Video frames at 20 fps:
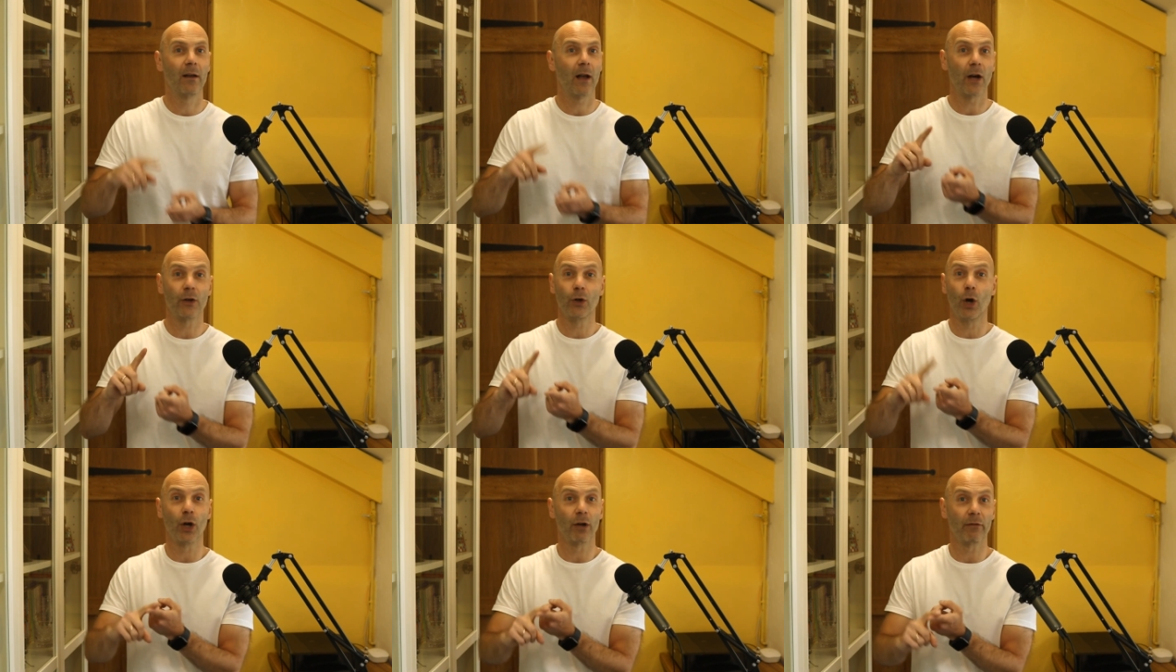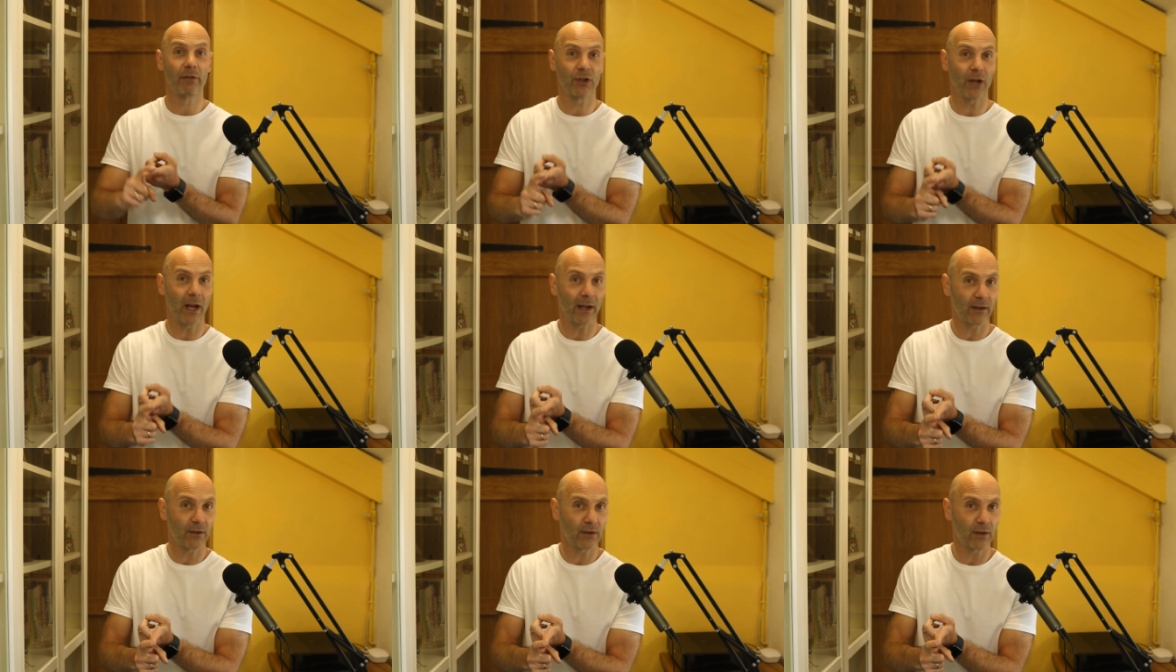an Irish
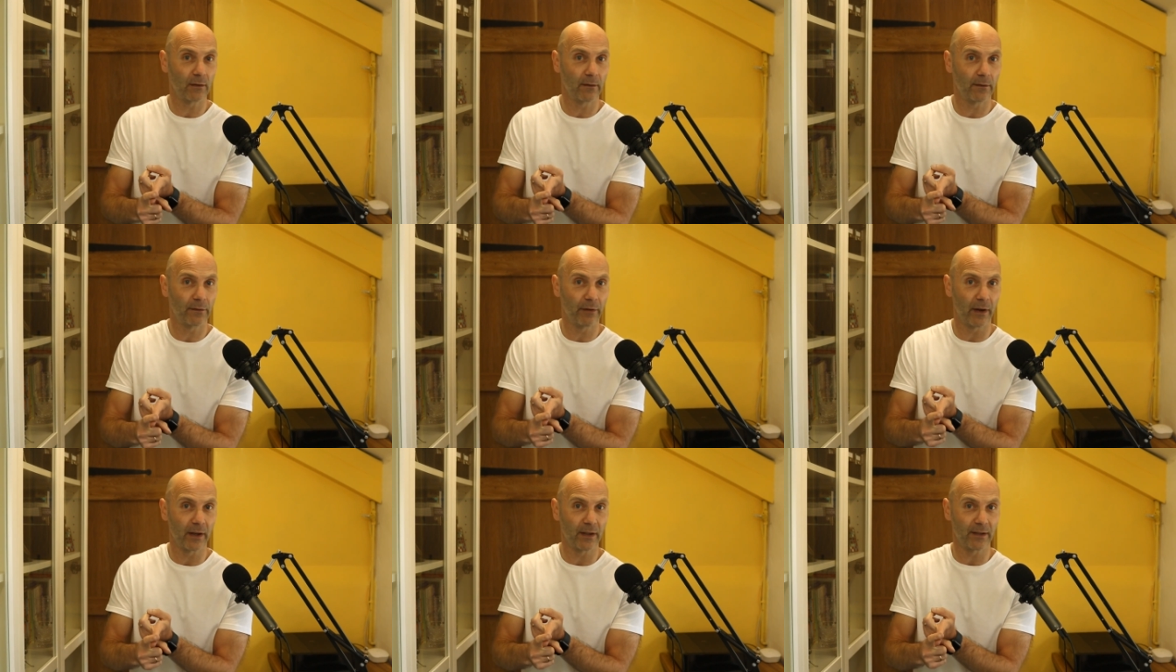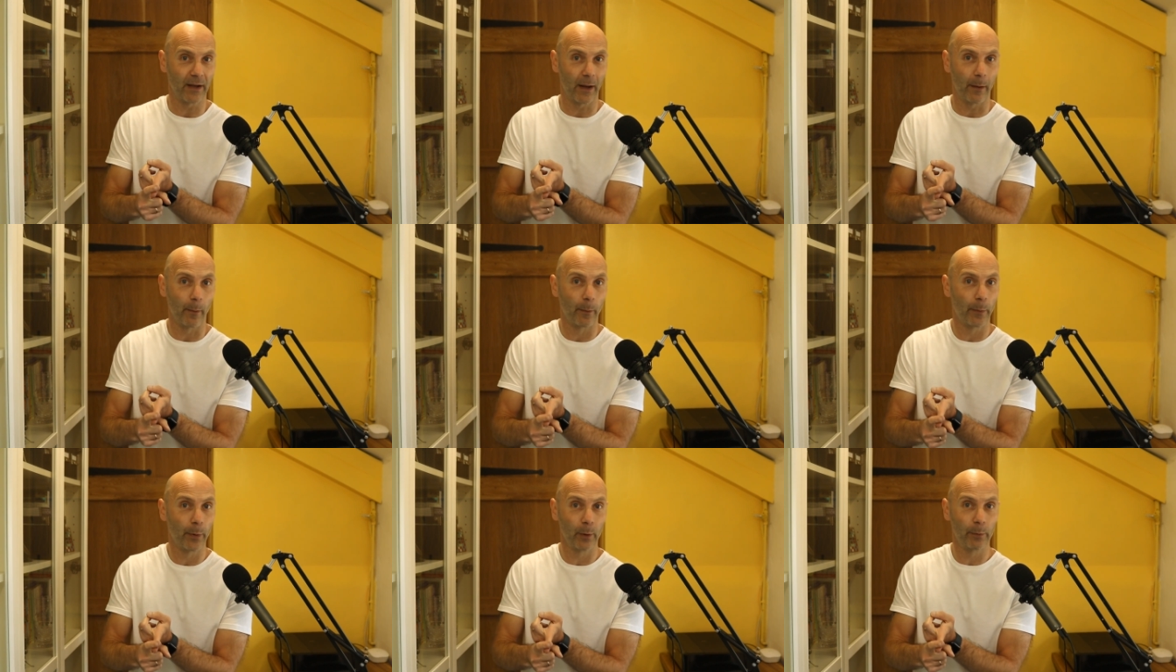accent, for
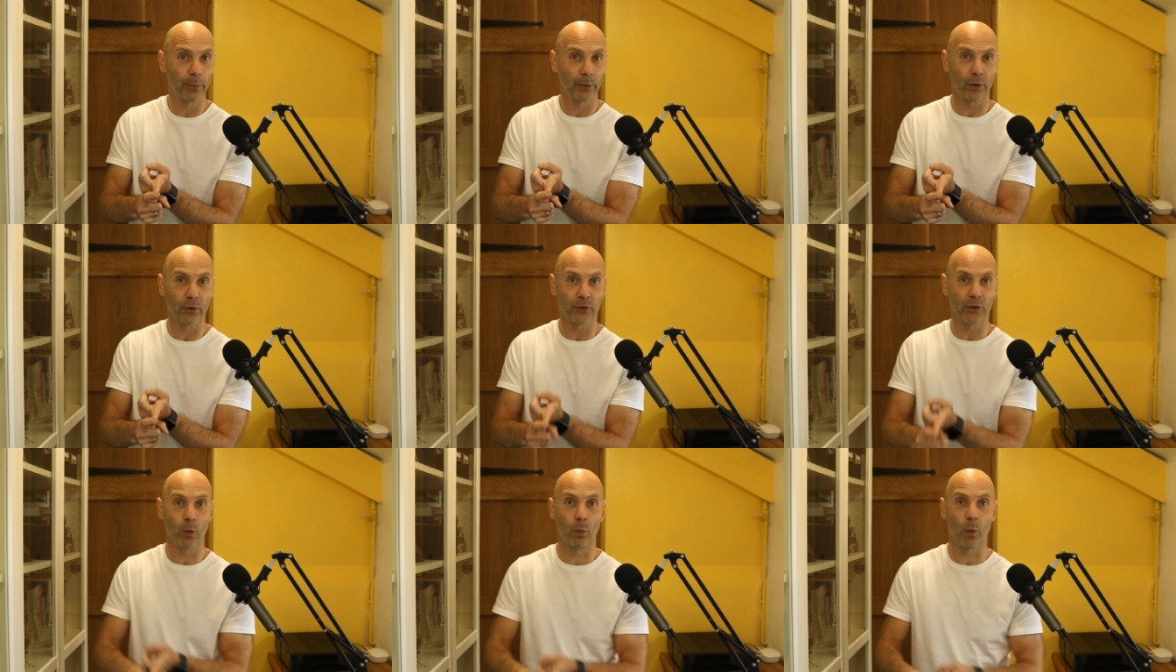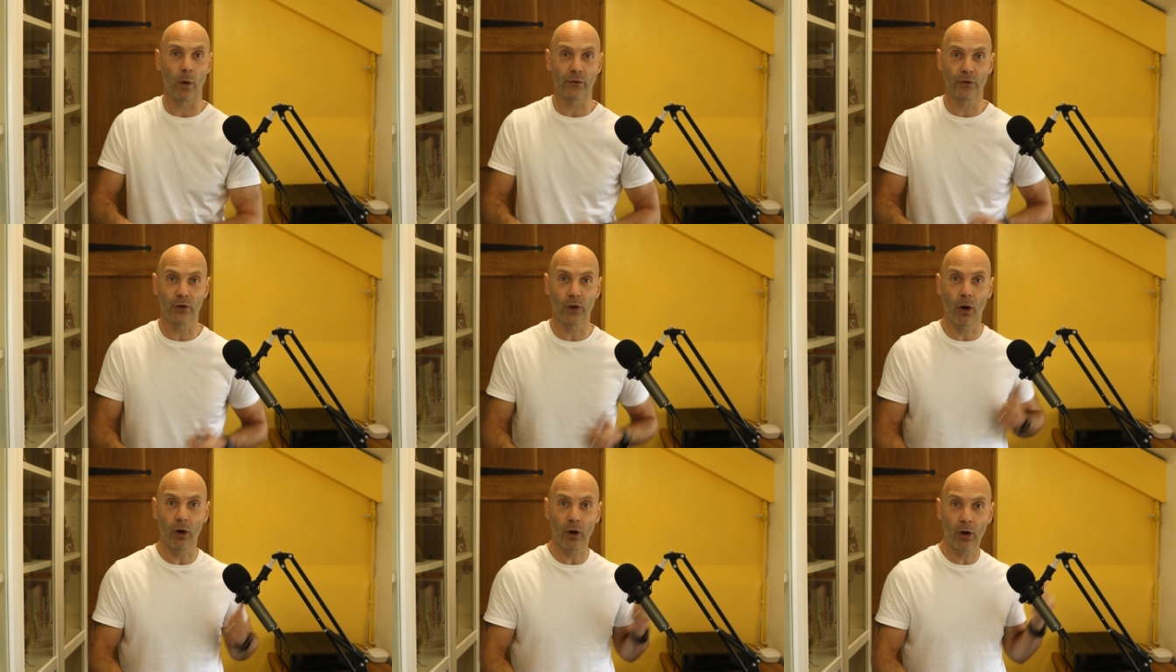example, because you
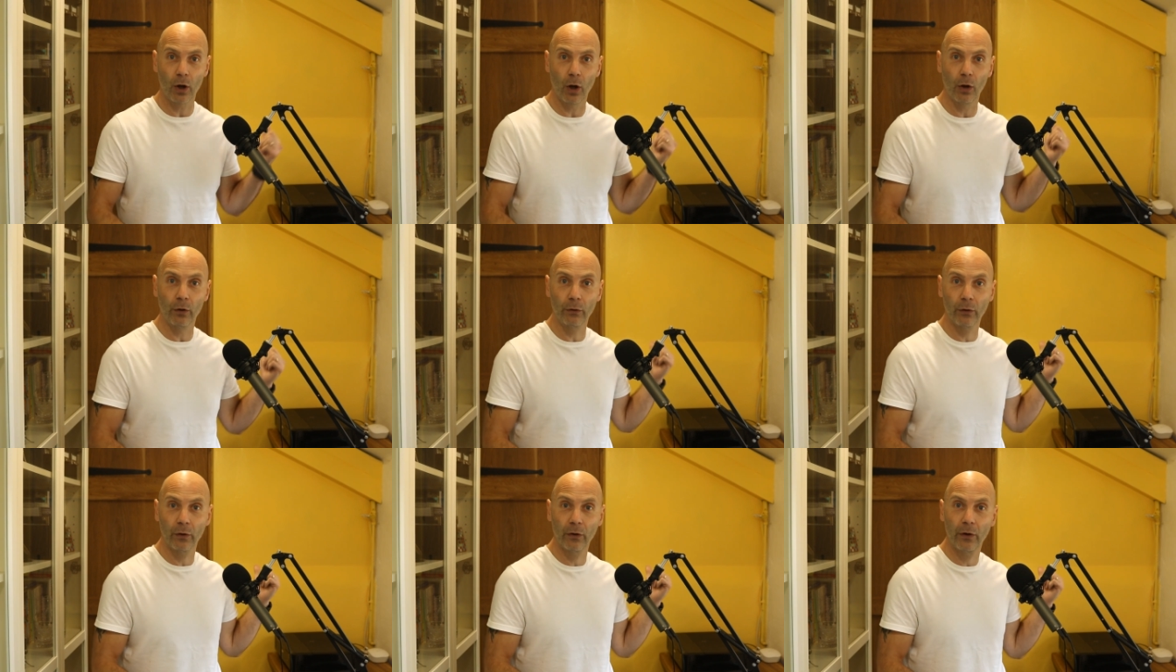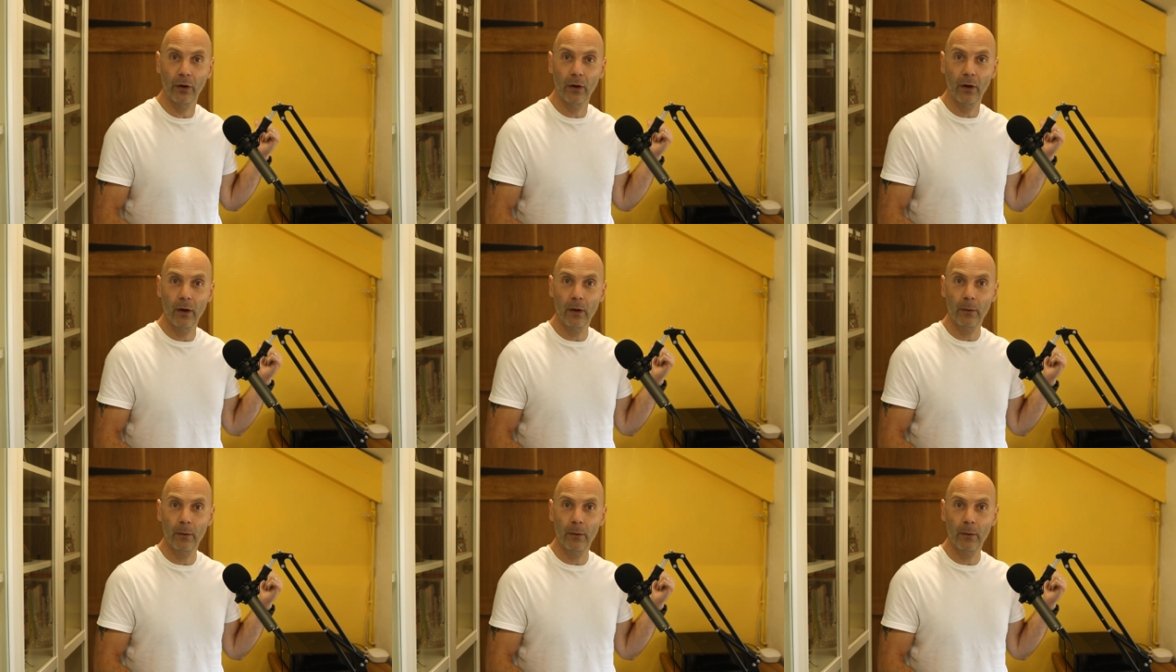once got conned